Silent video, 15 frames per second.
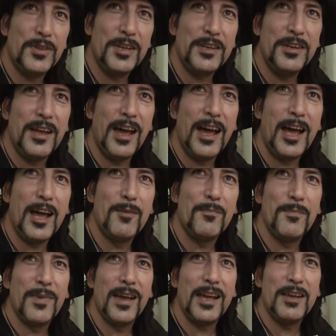then
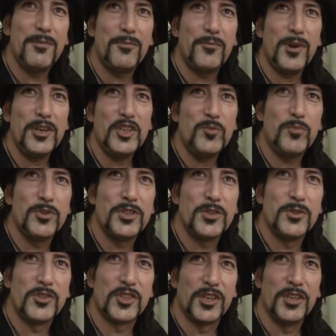a French
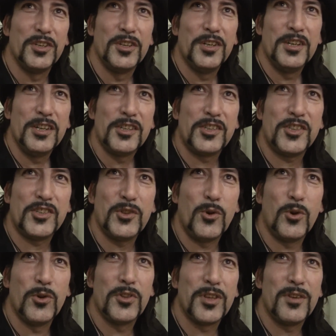producer
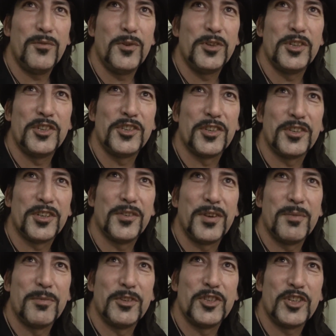saw the footage that
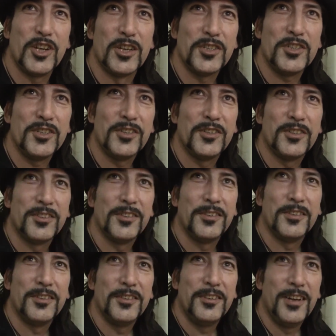Karim had shot
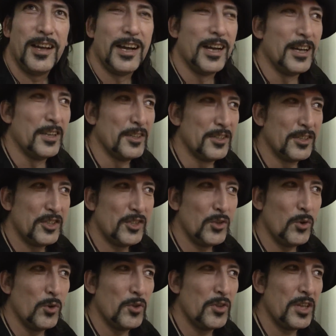and
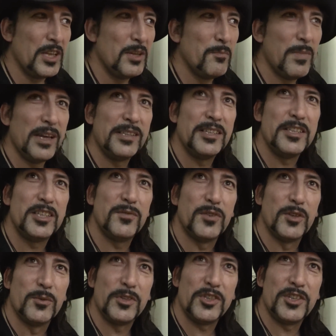saw the main
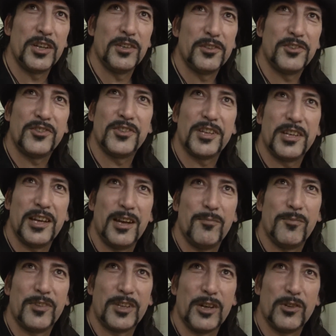interview which tells
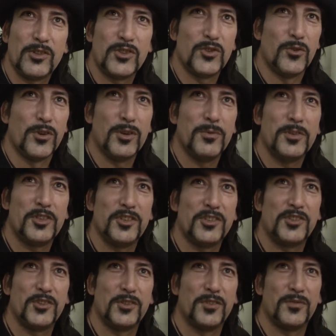the ghost story, which is
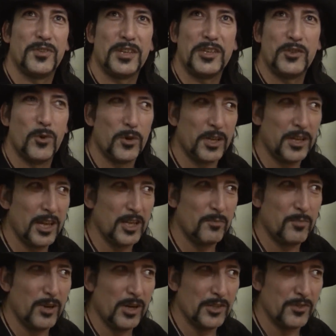sort of the talking
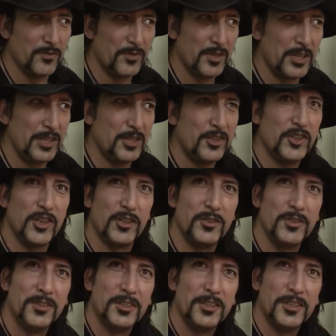head part of the show,
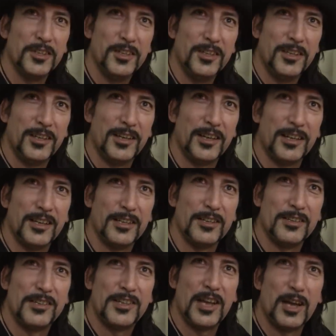
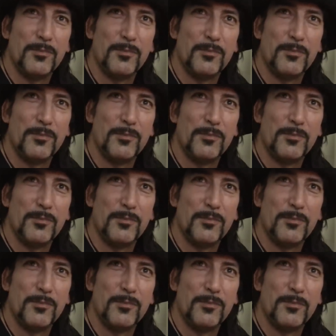and